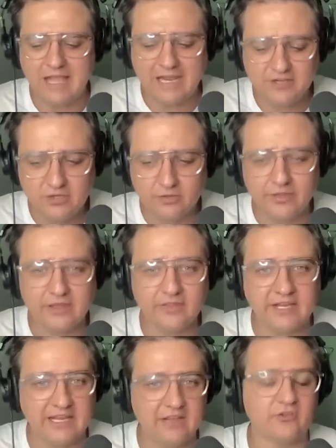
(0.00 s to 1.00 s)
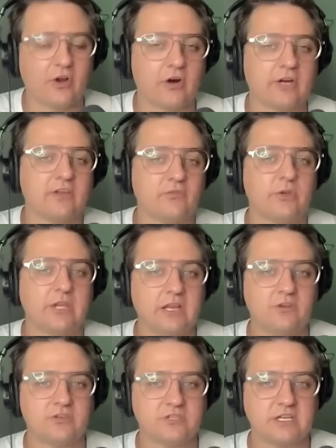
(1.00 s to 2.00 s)
I do think that his arc is really
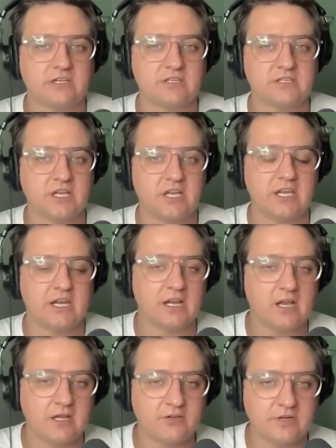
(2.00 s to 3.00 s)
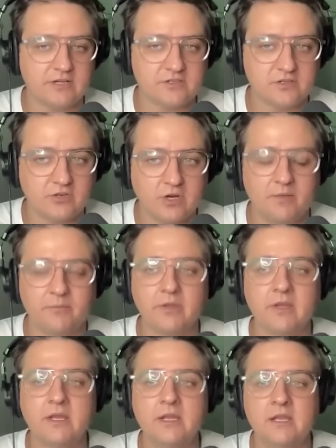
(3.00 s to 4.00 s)
interesting to study in contrast to Trump,